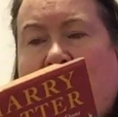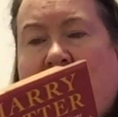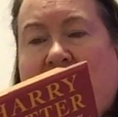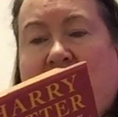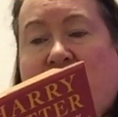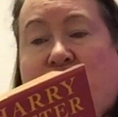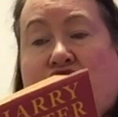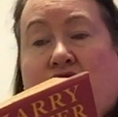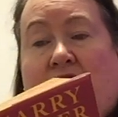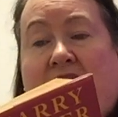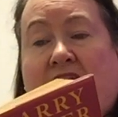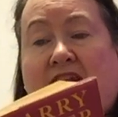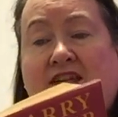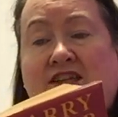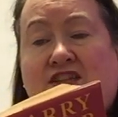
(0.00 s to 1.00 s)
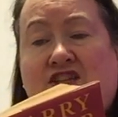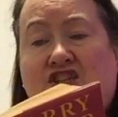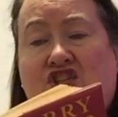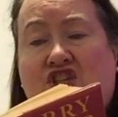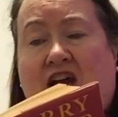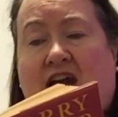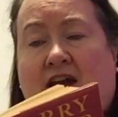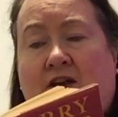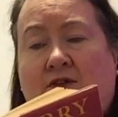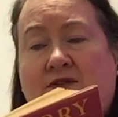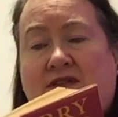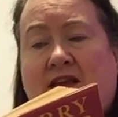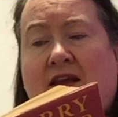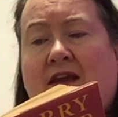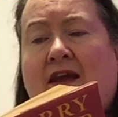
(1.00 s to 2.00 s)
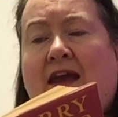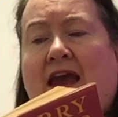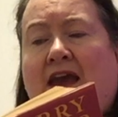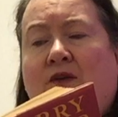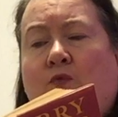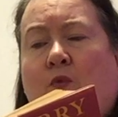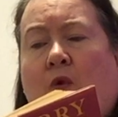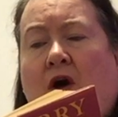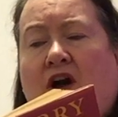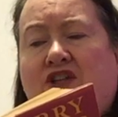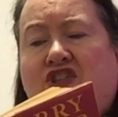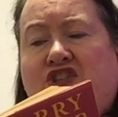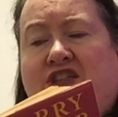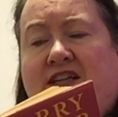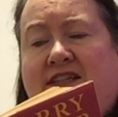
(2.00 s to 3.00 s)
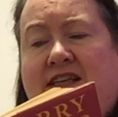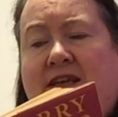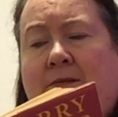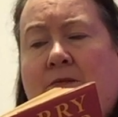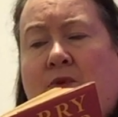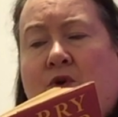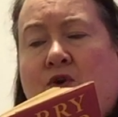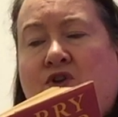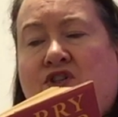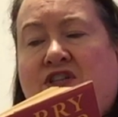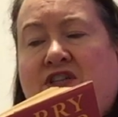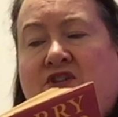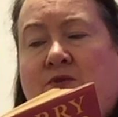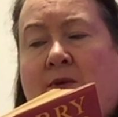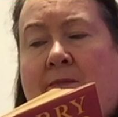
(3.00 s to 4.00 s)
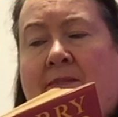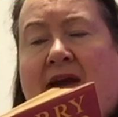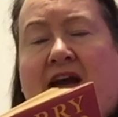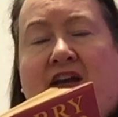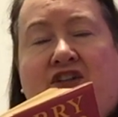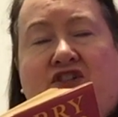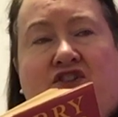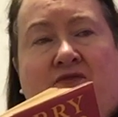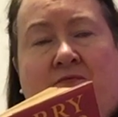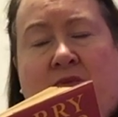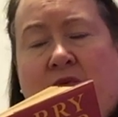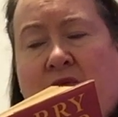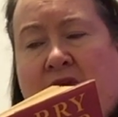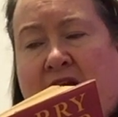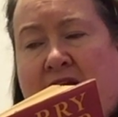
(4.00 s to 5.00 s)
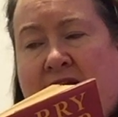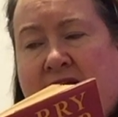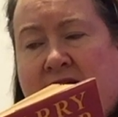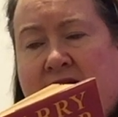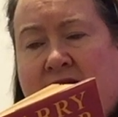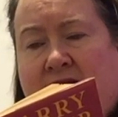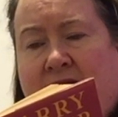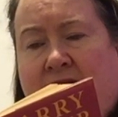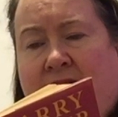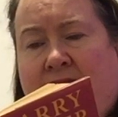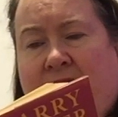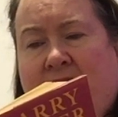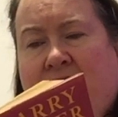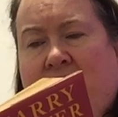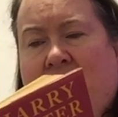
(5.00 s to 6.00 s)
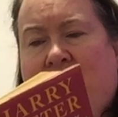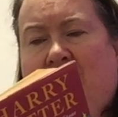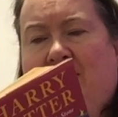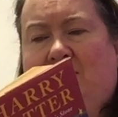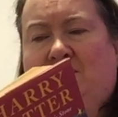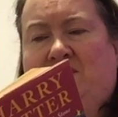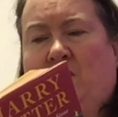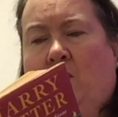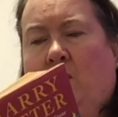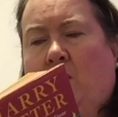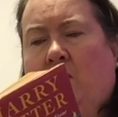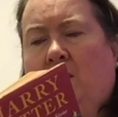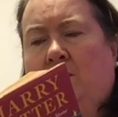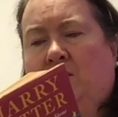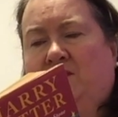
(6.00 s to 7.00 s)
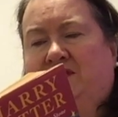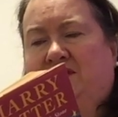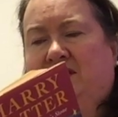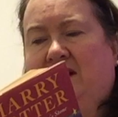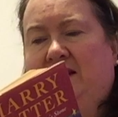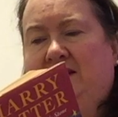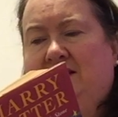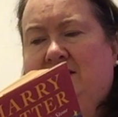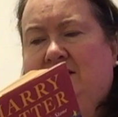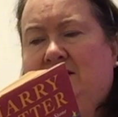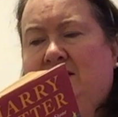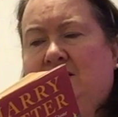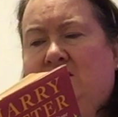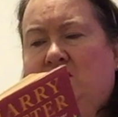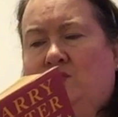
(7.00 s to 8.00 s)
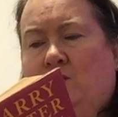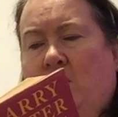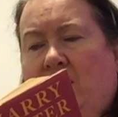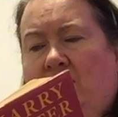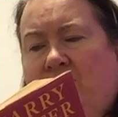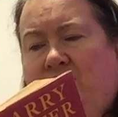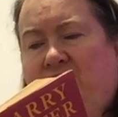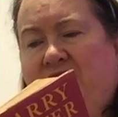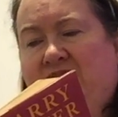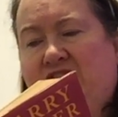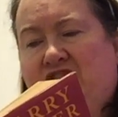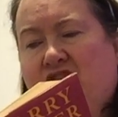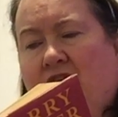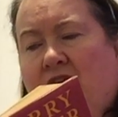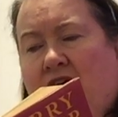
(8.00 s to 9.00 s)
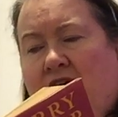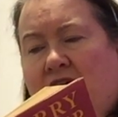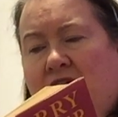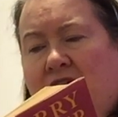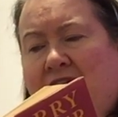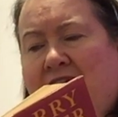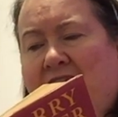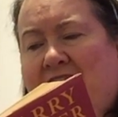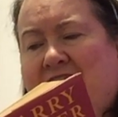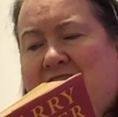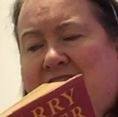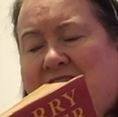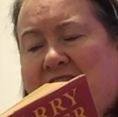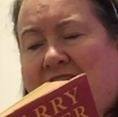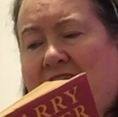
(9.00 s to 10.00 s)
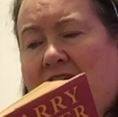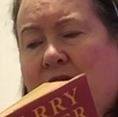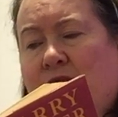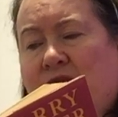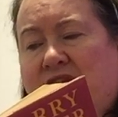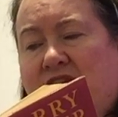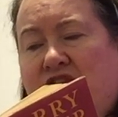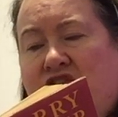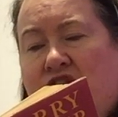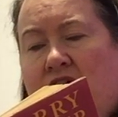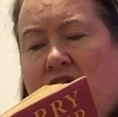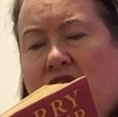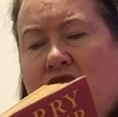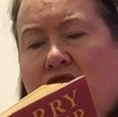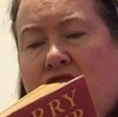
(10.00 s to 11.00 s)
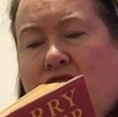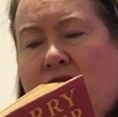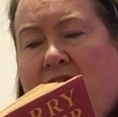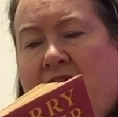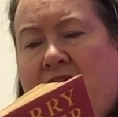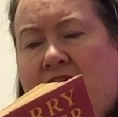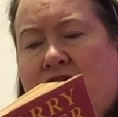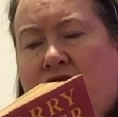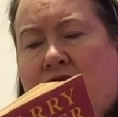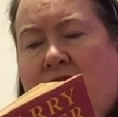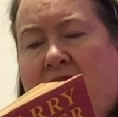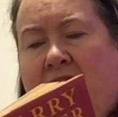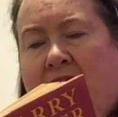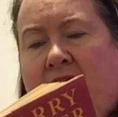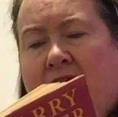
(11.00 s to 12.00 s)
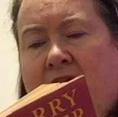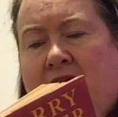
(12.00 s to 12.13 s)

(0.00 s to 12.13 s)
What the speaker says: They shrank into the shadows and watched as it emerged into a patch of moonlight. It was a horrible sight. 12 feet tall, its skin was a dull granite gray,